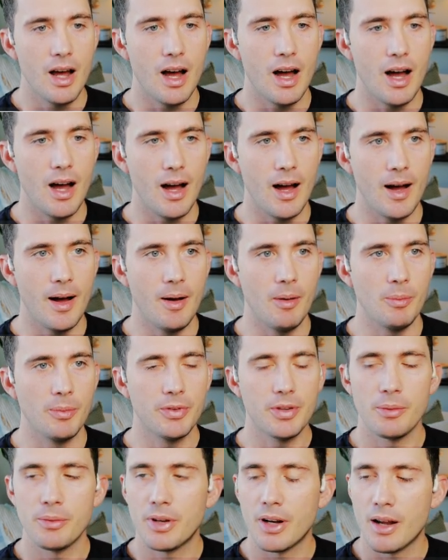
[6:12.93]

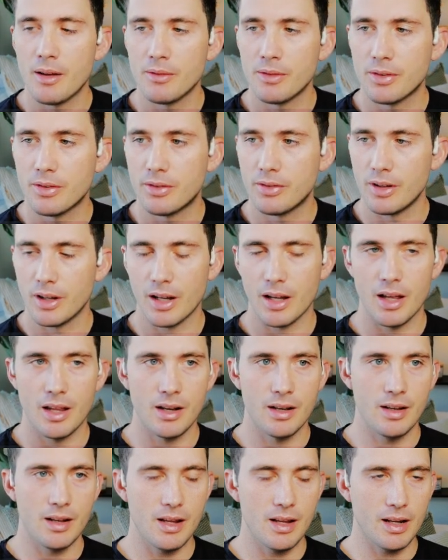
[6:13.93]
Sometimes,
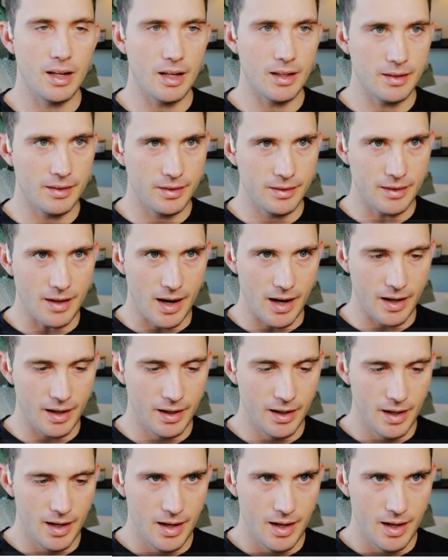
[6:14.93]
again, it gets stuck.